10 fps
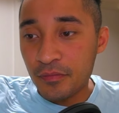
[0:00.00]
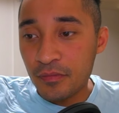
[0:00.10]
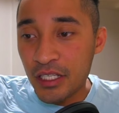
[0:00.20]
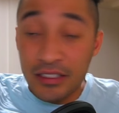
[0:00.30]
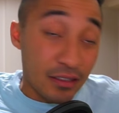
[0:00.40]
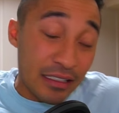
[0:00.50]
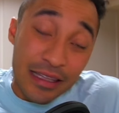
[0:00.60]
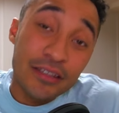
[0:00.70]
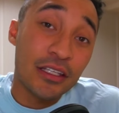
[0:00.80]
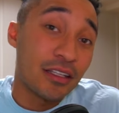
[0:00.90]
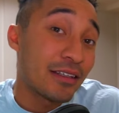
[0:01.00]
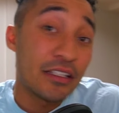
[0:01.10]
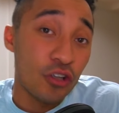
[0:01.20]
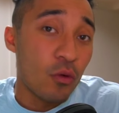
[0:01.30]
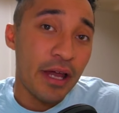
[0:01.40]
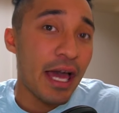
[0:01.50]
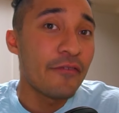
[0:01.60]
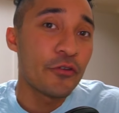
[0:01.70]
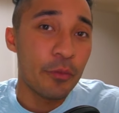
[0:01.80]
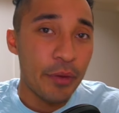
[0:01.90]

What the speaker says: they don't have your